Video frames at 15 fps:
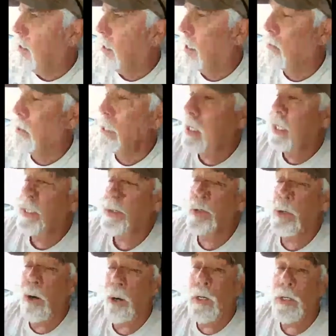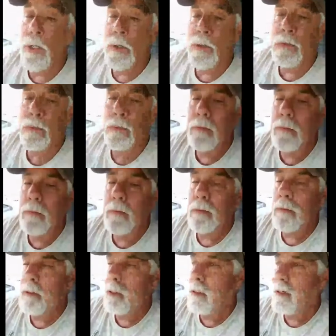But we're not here to argue.
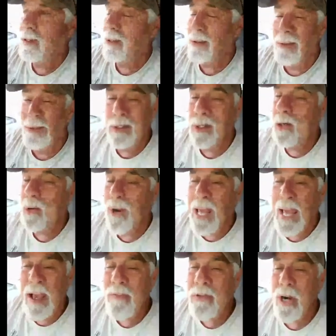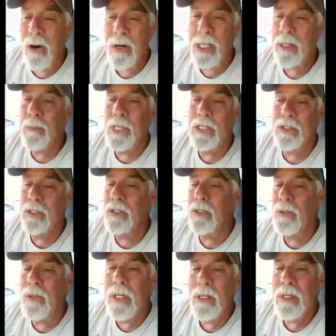You don't have an argument,
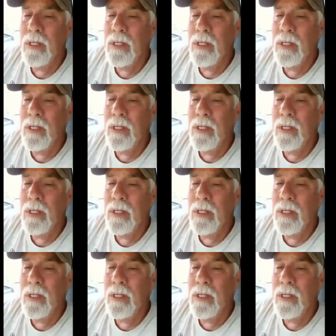dude.